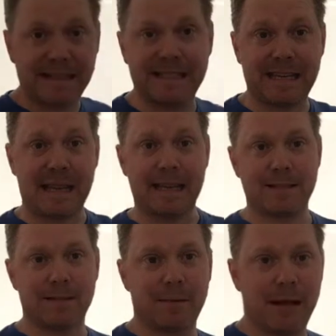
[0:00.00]

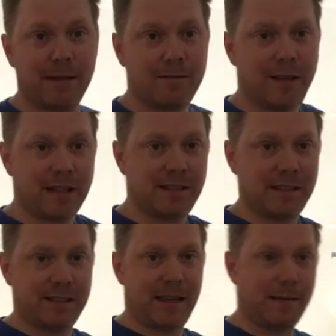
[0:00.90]
stands and my fancy
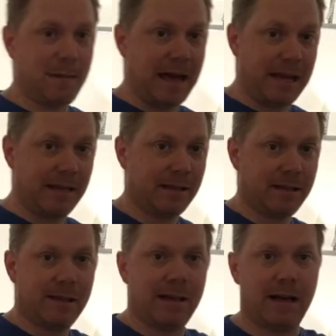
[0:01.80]
sandbag,
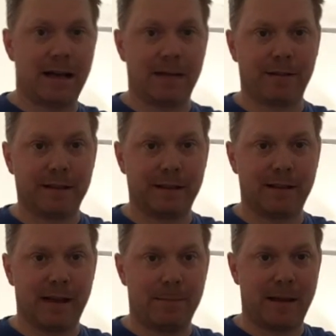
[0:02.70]
right
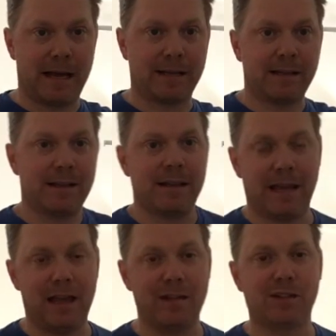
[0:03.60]
there, that bag,
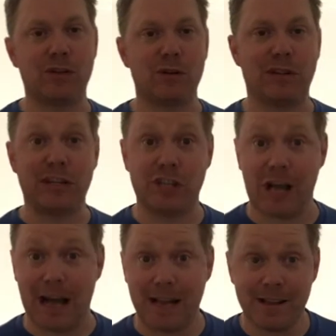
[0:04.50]
into the
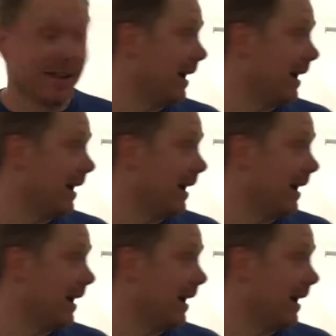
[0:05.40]
shot.